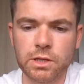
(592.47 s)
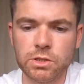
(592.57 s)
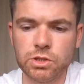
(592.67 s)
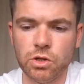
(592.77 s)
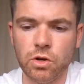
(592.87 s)

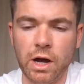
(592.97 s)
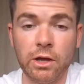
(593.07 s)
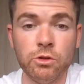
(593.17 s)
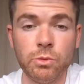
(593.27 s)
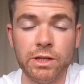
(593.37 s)
So I
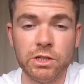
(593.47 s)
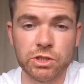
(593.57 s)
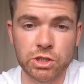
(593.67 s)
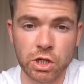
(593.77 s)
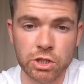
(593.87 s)
underwent a
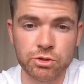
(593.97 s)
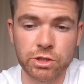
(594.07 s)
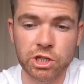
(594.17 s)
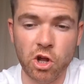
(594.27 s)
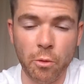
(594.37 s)

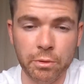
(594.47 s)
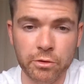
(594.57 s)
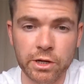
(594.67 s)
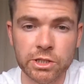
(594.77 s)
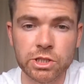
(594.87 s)
surgery and an
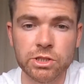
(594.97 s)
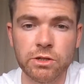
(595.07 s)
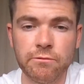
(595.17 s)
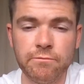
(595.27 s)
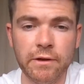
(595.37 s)
operation
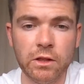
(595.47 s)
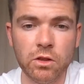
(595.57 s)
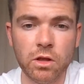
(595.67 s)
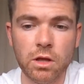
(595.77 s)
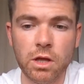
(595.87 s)
to fill